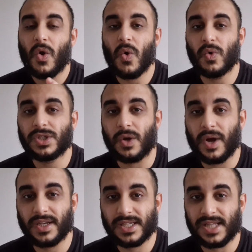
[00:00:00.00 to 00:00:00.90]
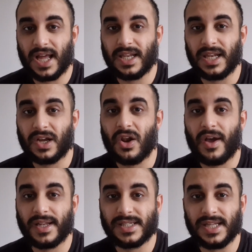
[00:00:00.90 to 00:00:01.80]
also understanding the
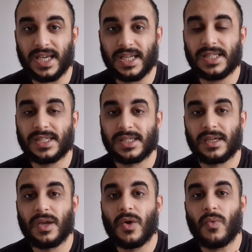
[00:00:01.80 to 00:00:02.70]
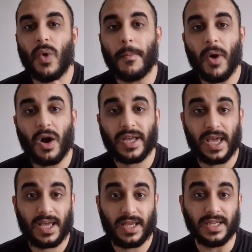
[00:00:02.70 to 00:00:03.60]
client's needs, what
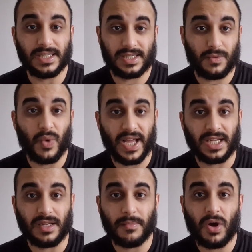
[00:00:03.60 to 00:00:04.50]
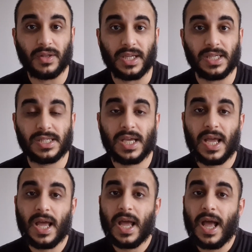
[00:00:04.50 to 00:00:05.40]
market is where the demand is,
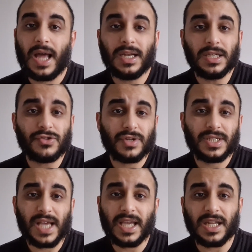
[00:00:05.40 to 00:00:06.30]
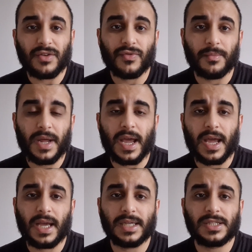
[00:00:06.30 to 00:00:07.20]
and literally taking it from
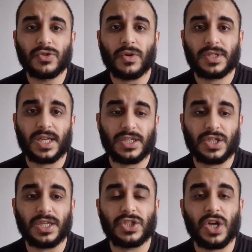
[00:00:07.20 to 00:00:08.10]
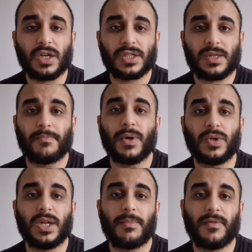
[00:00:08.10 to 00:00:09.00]
there. It's not essentially just
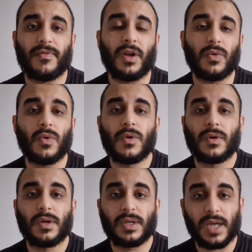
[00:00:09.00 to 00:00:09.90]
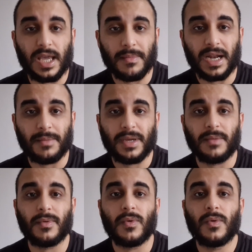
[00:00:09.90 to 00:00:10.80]
building up a funnel, emailing
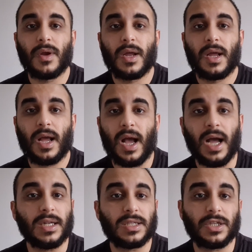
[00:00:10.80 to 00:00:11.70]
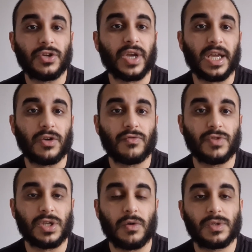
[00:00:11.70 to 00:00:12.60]
people, and you're getting good
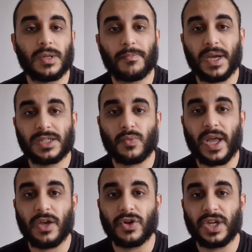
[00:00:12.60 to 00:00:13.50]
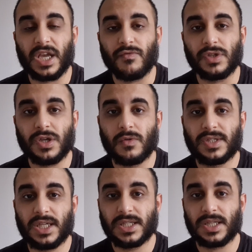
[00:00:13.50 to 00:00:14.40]
results. The best way you're going to get
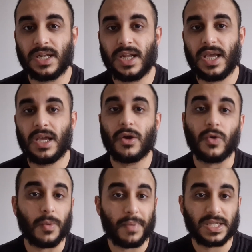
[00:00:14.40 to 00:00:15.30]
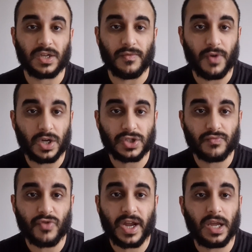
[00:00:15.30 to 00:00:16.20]
results instantly, your best
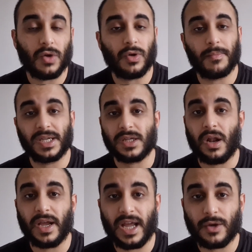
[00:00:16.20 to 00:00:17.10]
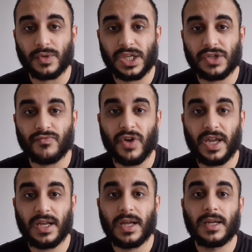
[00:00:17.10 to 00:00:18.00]
conversion rate or your best client acquisition
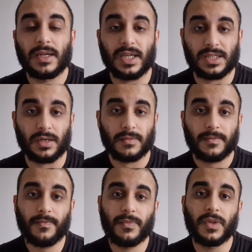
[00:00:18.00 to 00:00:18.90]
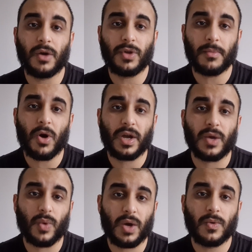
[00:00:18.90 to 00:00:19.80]
rate, is to know your
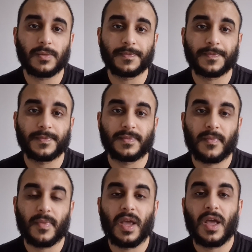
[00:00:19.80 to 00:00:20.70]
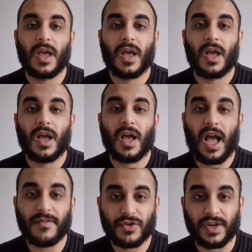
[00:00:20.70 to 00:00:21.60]
market well,
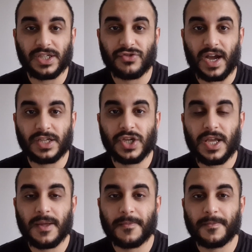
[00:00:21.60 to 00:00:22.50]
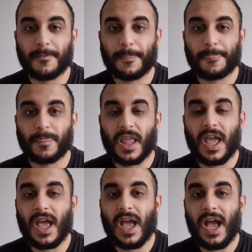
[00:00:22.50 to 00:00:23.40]
have a great strategy,
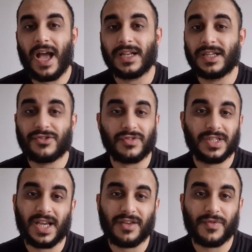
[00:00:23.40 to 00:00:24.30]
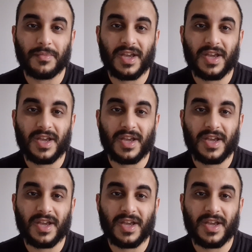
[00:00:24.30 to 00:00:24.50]
and literally take it from